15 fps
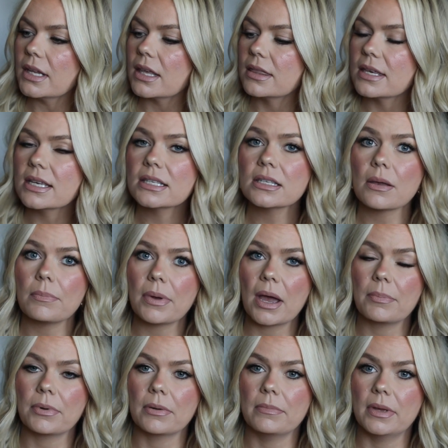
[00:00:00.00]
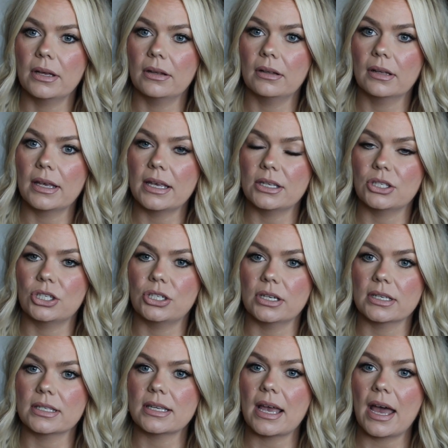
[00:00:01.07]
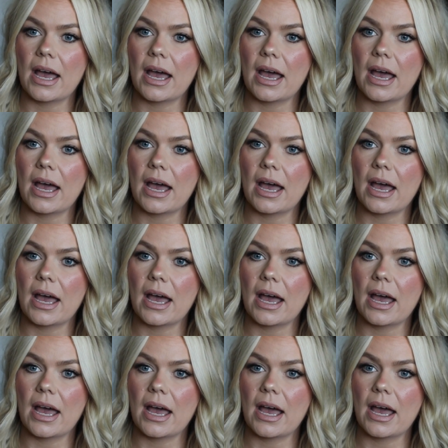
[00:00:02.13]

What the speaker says: this pepper mill is just